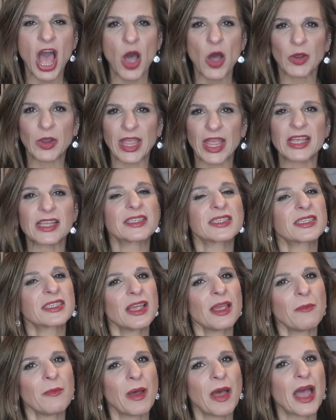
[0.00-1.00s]
Okay,
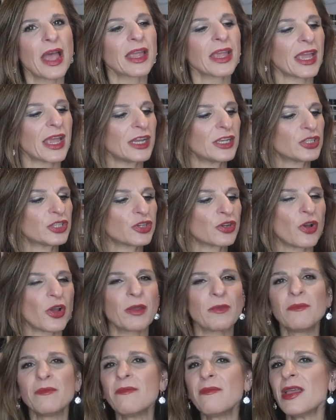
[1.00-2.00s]
sit back,
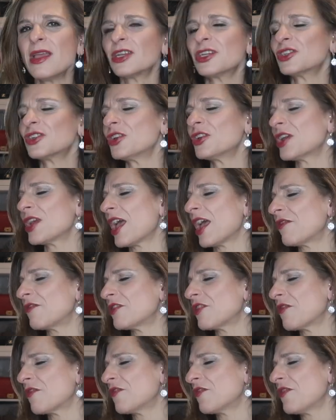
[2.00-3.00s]
enjoy, make sure you
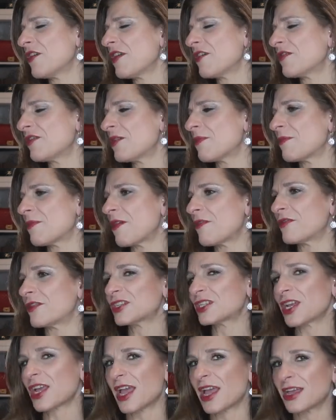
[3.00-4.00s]
have your favourite
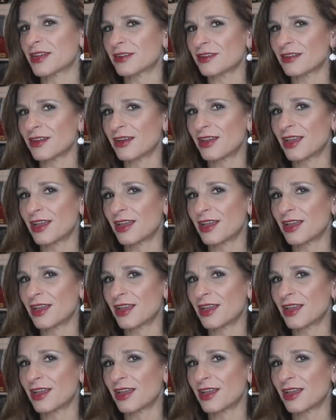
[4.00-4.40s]
beverage at hand.